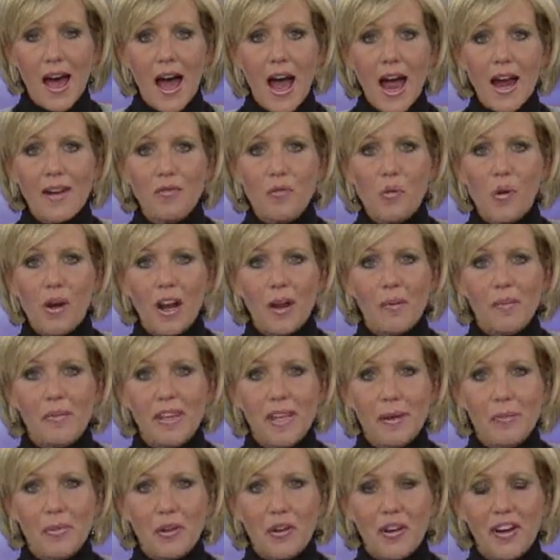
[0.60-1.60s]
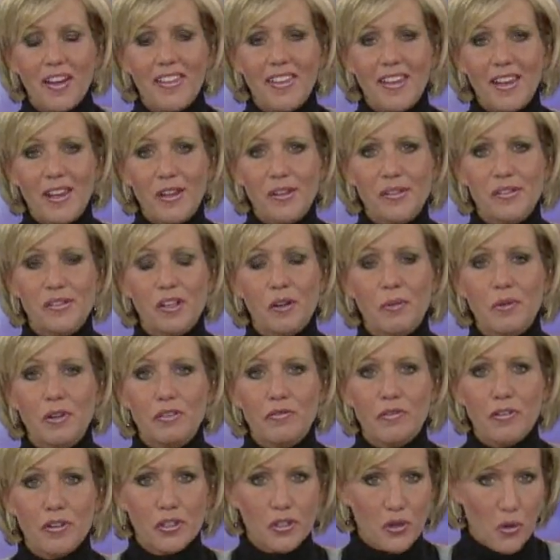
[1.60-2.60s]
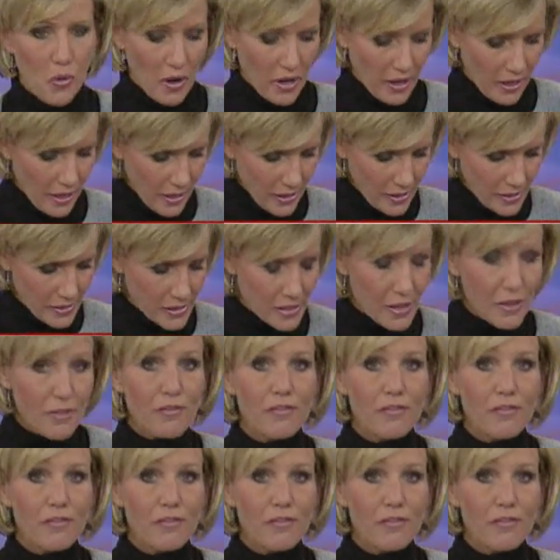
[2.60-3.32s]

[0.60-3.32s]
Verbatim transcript: Hi, everyone. I'm Kim McRae. Thank you so much for joining us.